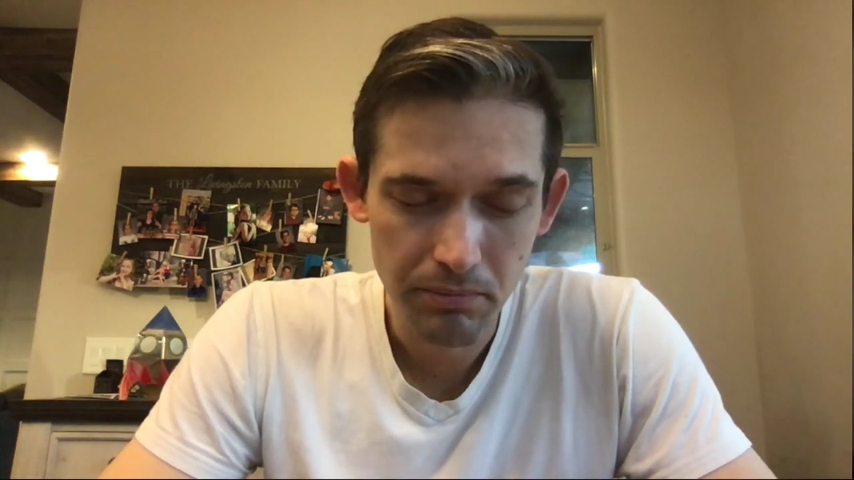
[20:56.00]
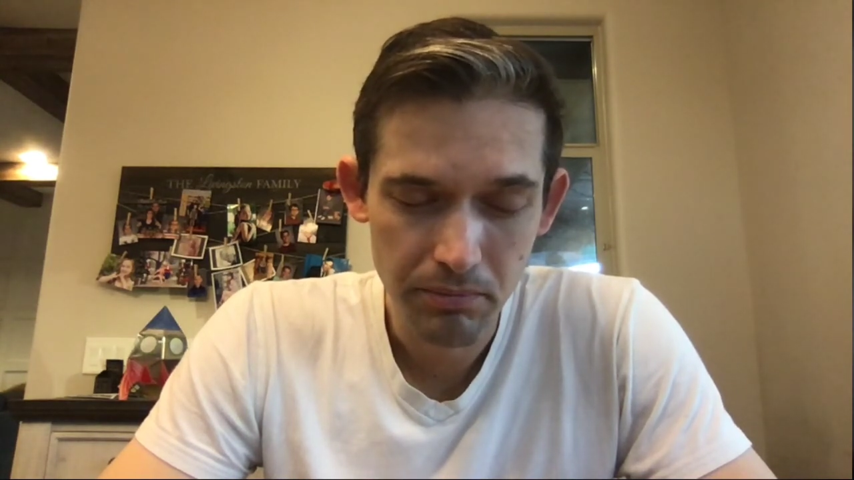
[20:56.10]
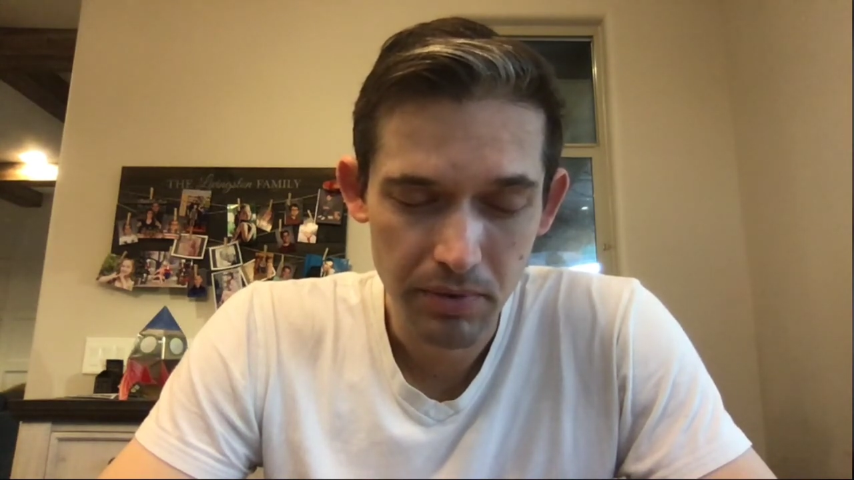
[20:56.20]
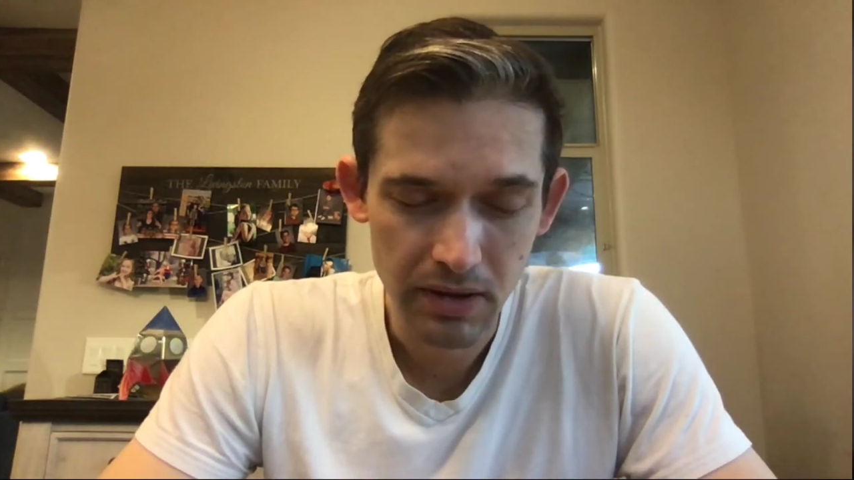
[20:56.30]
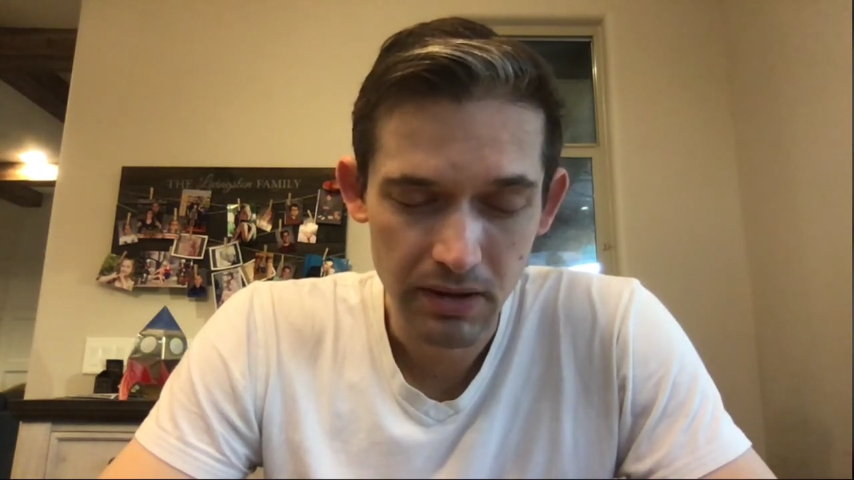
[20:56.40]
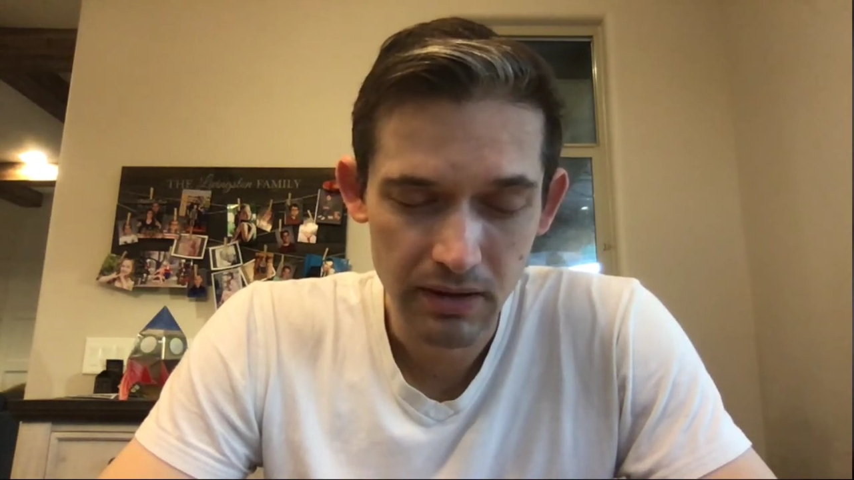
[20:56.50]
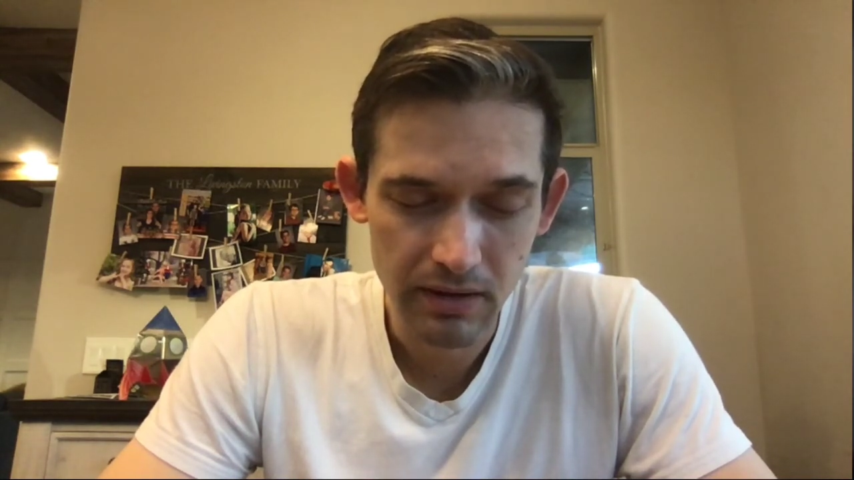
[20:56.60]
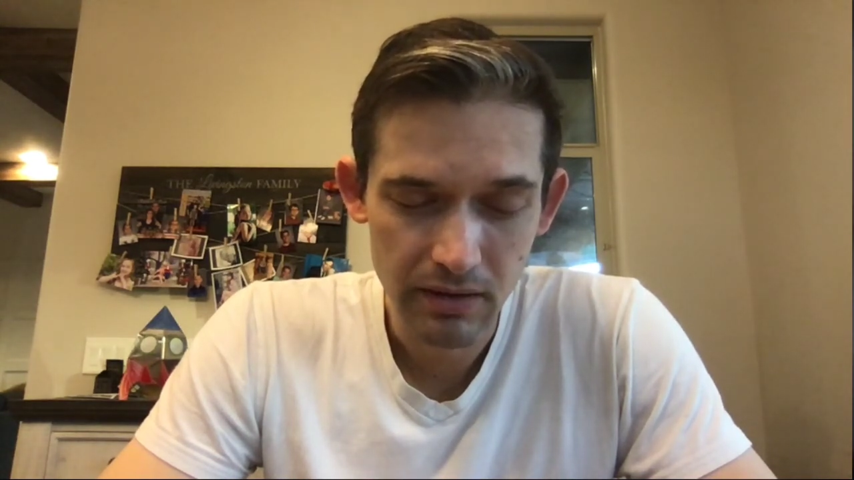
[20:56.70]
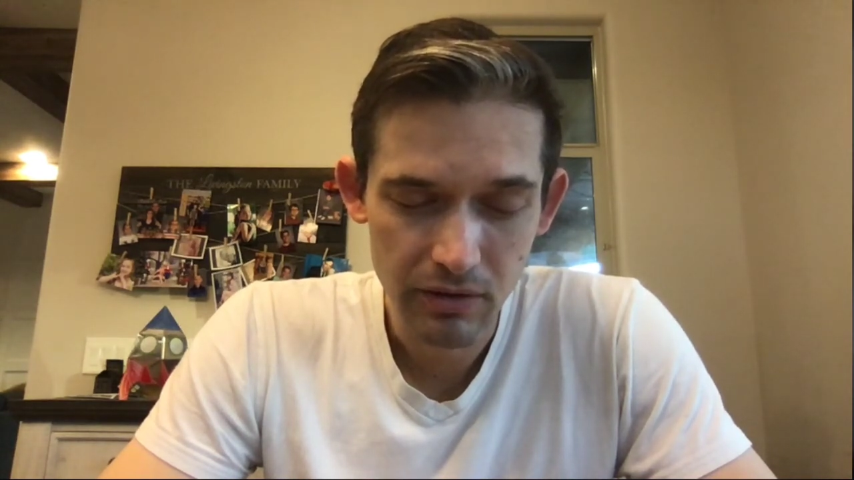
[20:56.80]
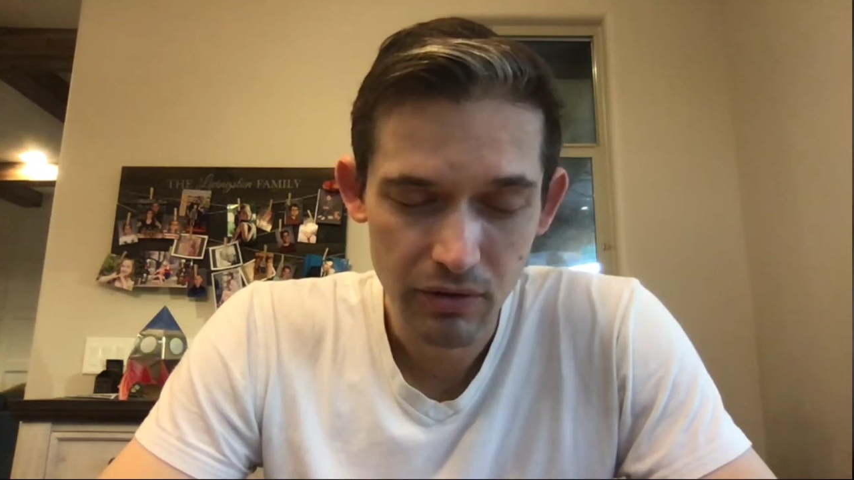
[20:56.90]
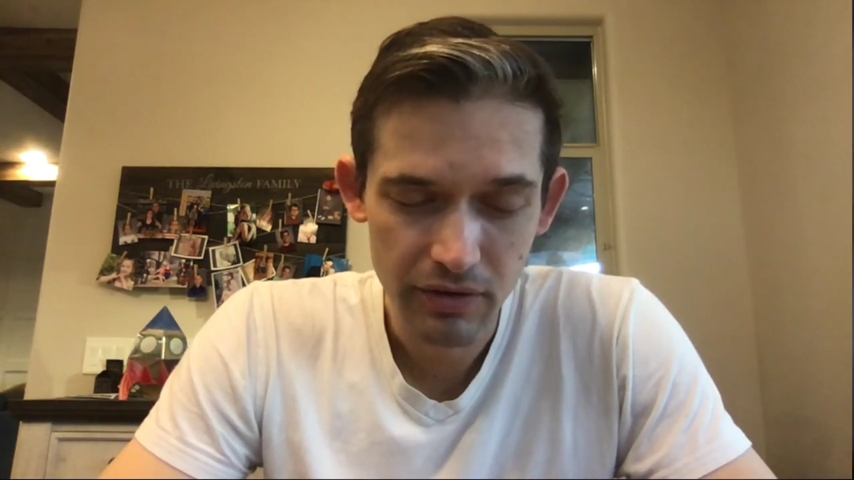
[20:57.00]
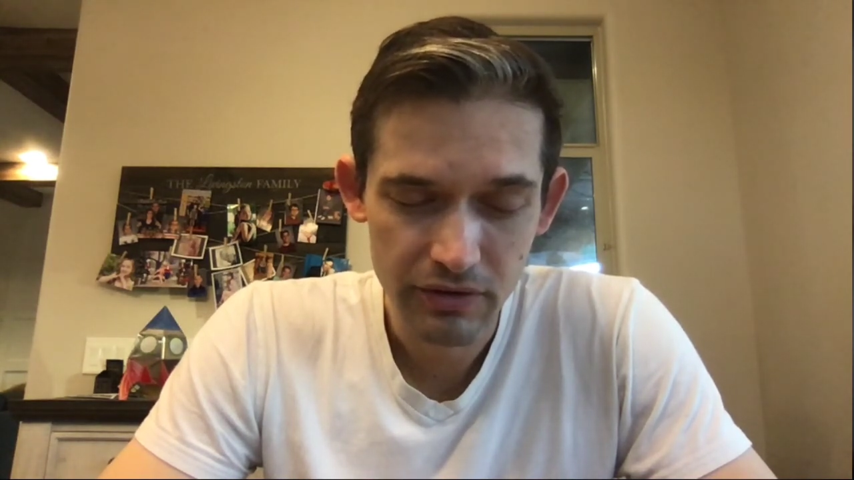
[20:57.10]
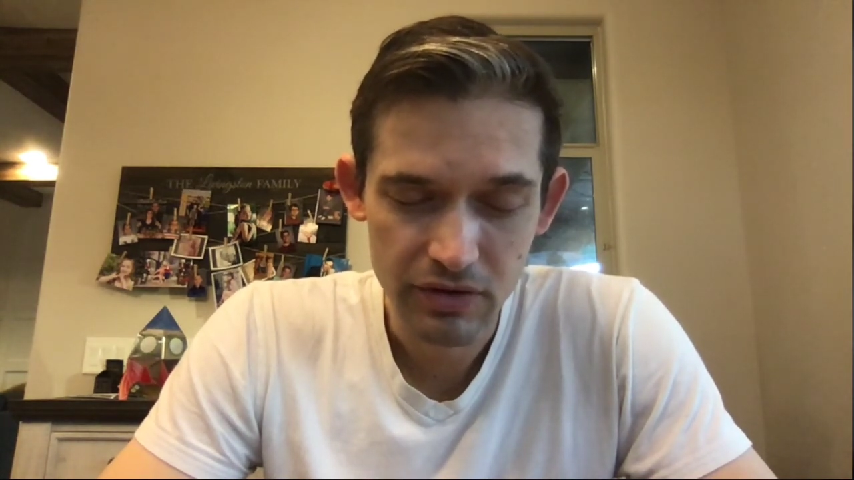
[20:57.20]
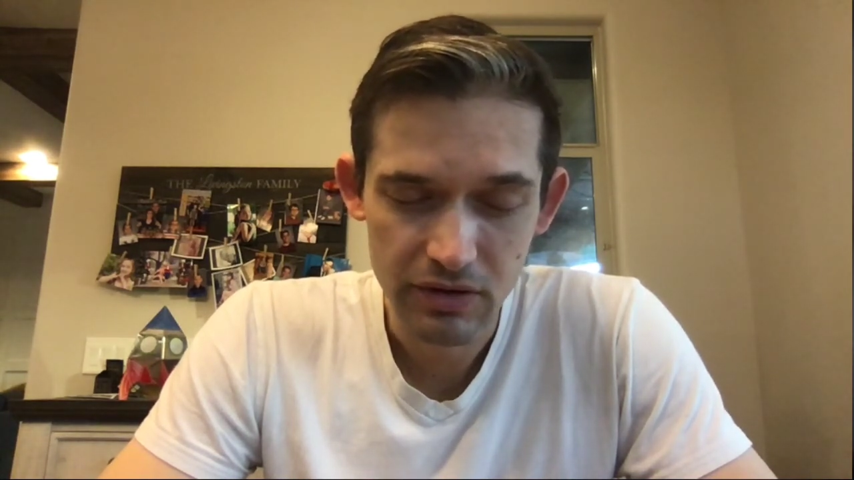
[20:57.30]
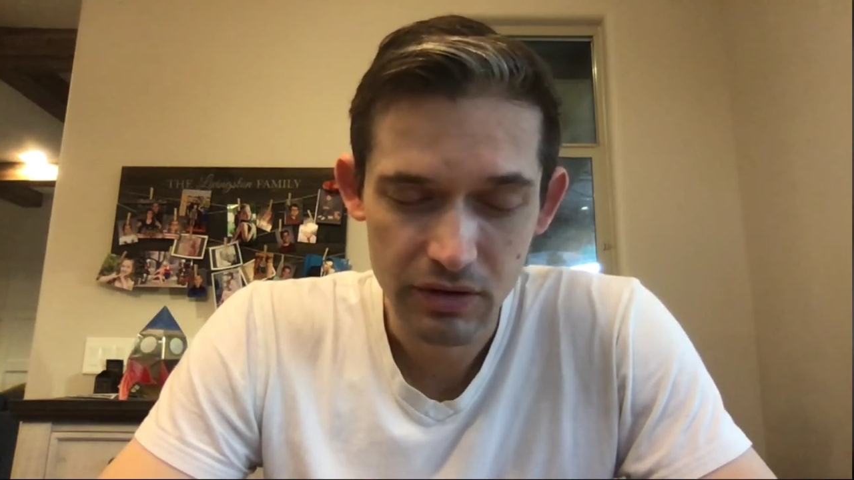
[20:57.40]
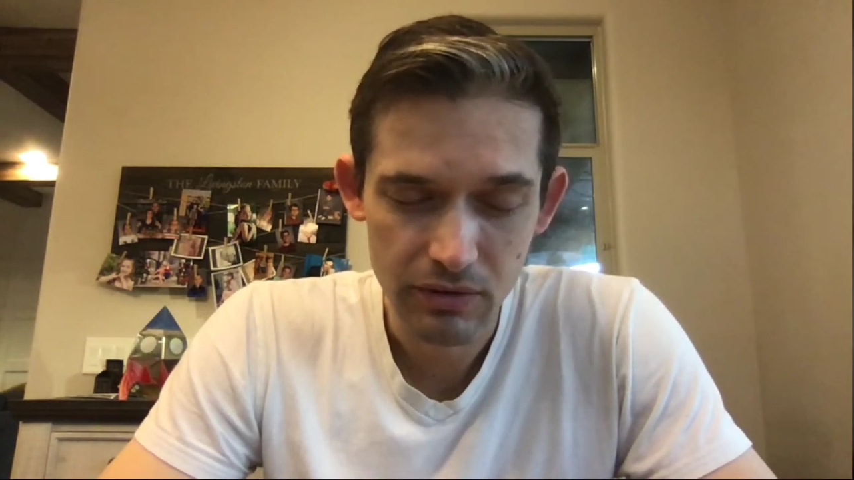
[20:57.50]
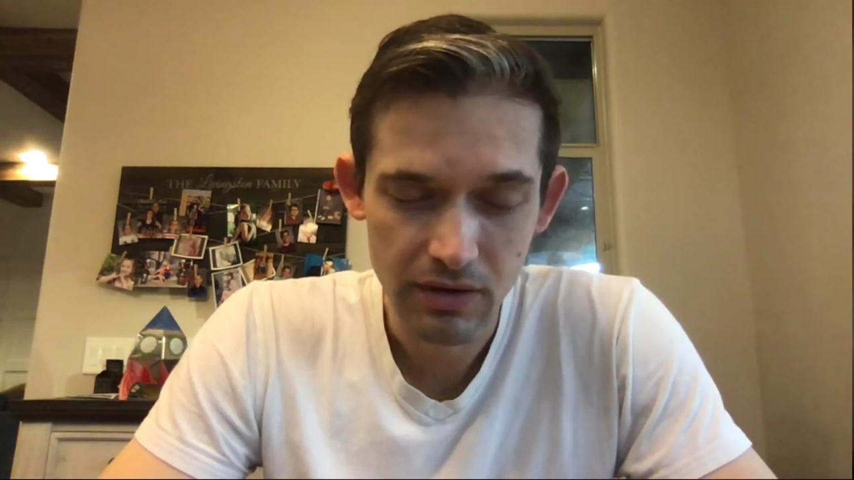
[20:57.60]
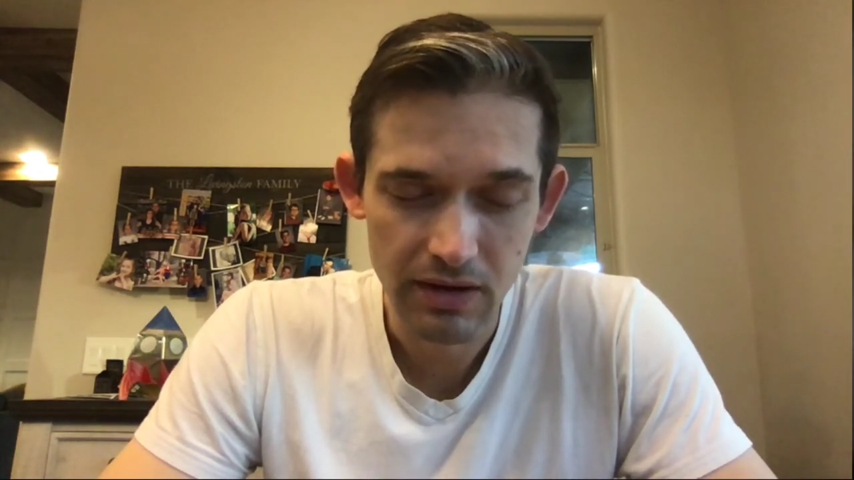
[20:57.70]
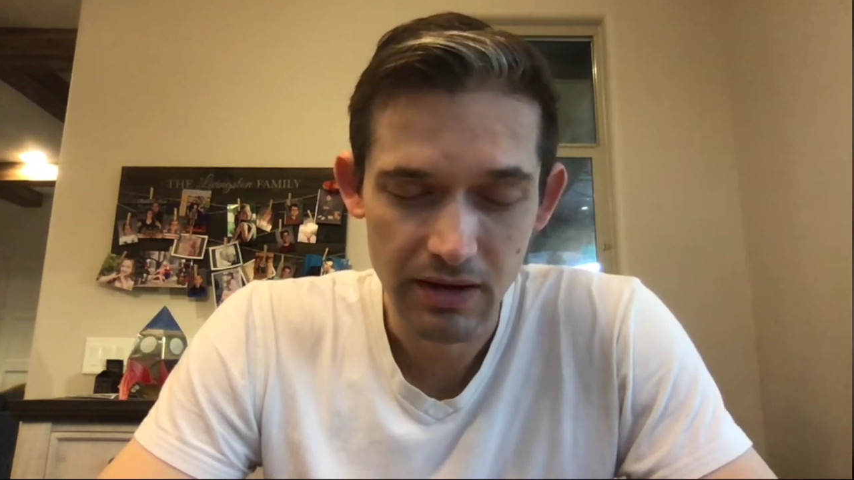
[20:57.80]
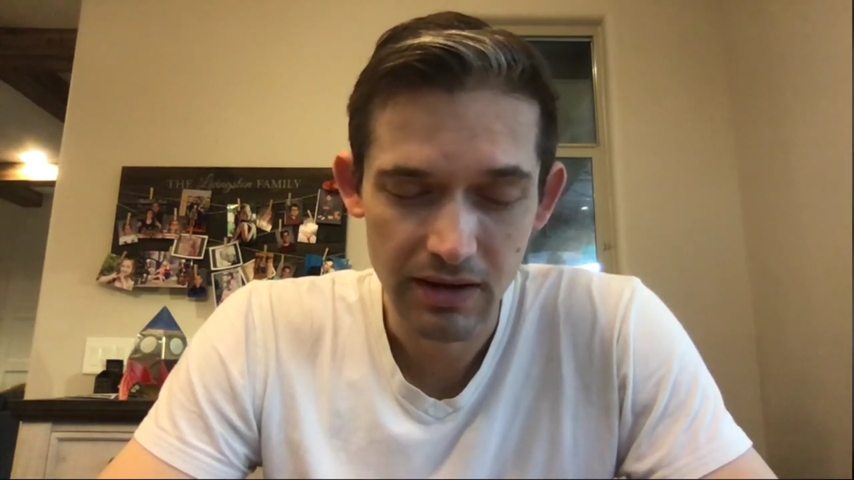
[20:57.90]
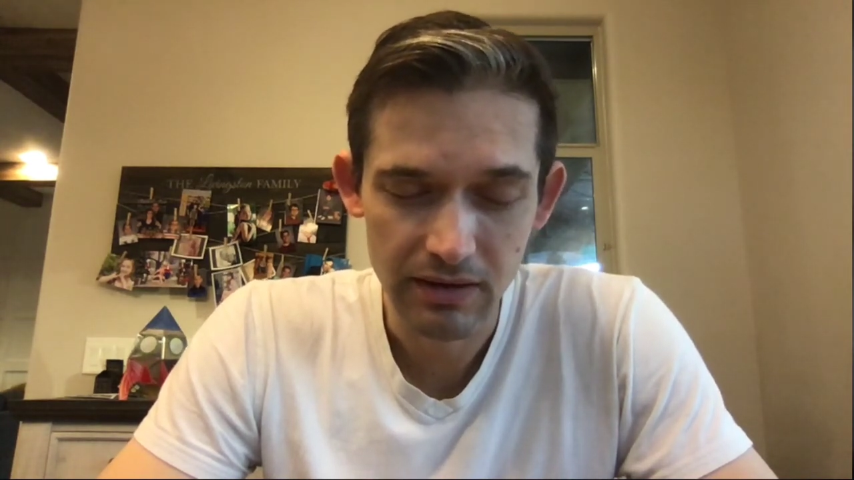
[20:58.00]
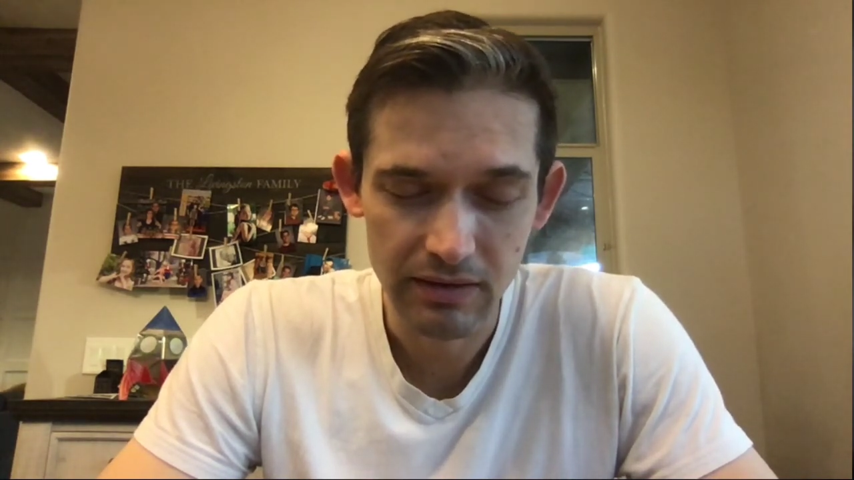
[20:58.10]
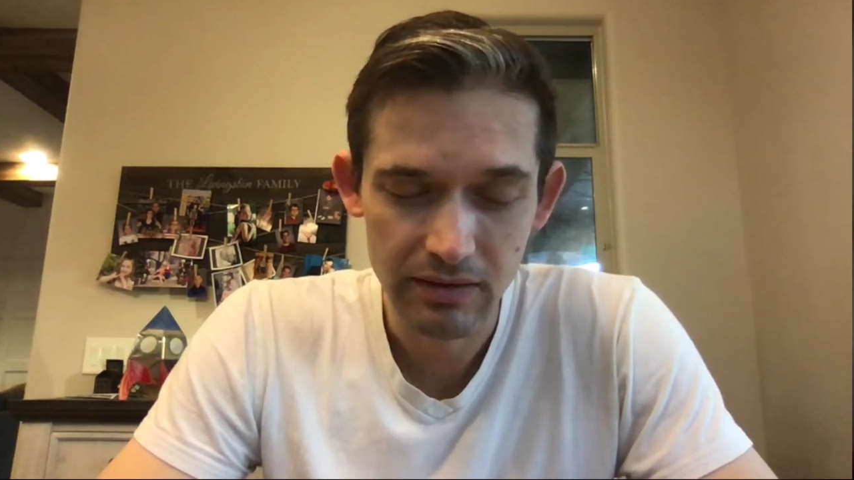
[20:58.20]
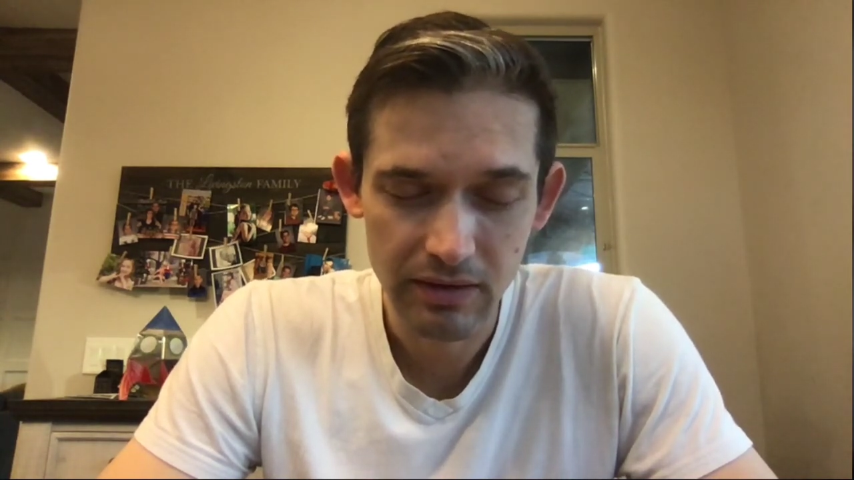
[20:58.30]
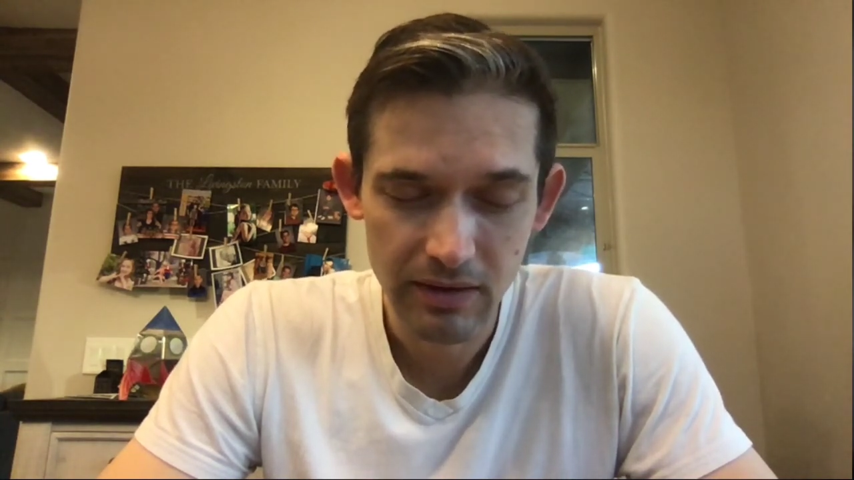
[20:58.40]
but Christian unity is